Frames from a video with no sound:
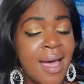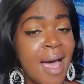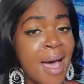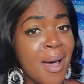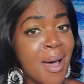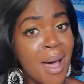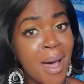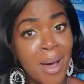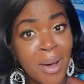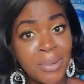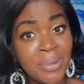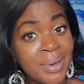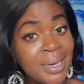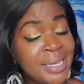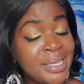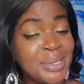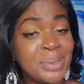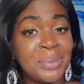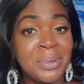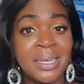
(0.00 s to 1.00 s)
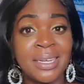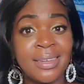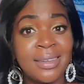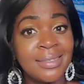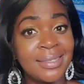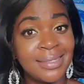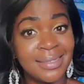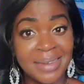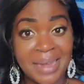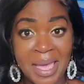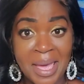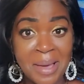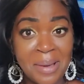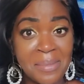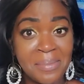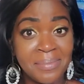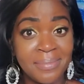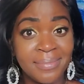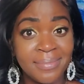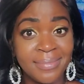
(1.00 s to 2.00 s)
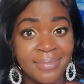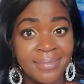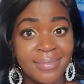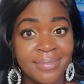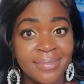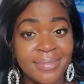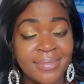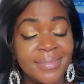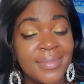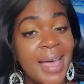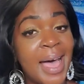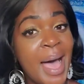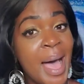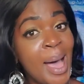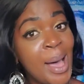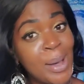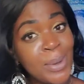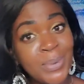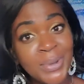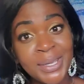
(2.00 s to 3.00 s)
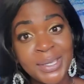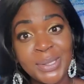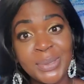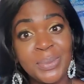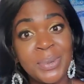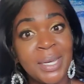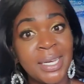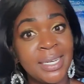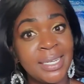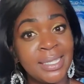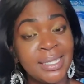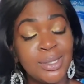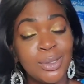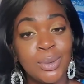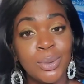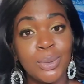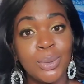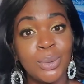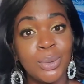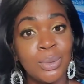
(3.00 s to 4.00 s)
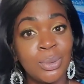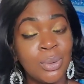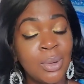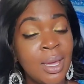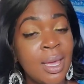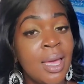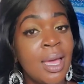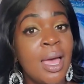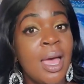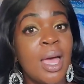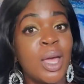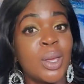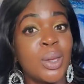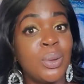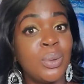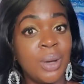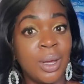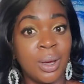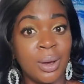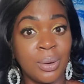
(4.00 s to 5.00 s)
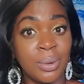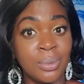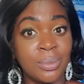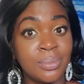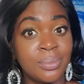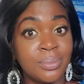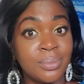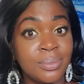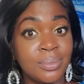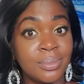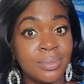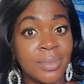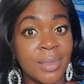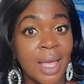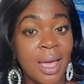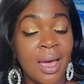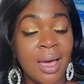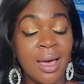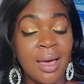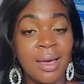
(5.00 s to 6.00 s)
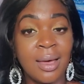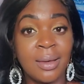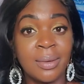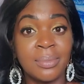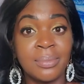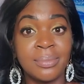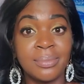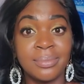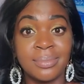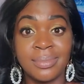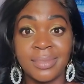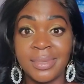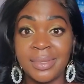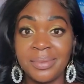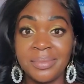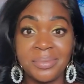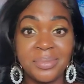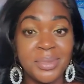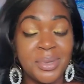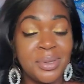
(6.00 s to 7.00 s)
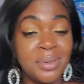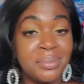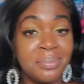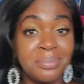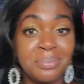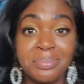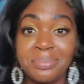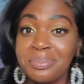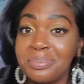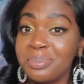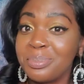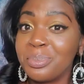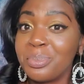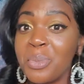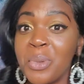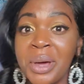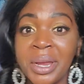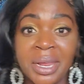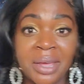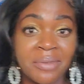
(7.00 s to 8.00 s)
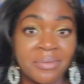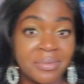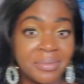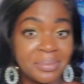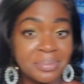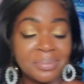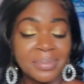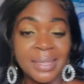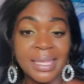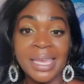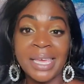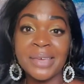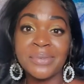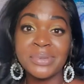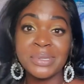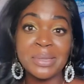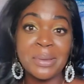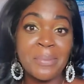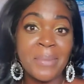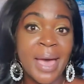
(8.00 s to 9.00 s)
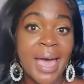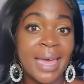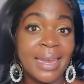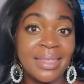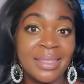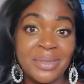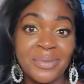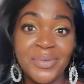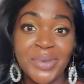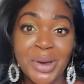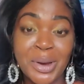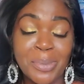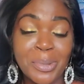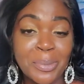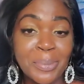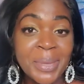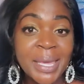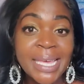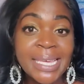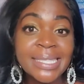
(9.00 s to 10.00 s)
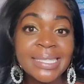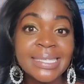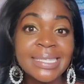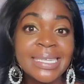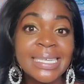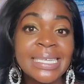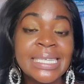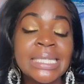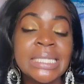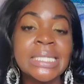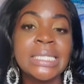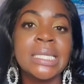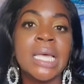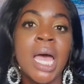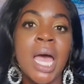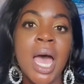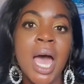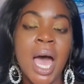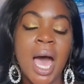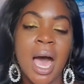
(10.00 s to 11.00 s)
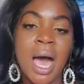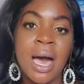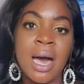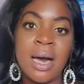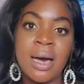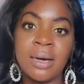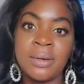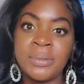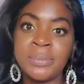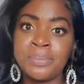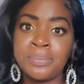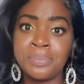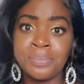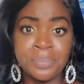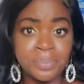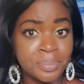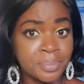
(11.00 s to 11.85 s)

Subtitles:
Always ready to snap. Always ready to, you know, um, whatever. Give somebody the verbal business, um,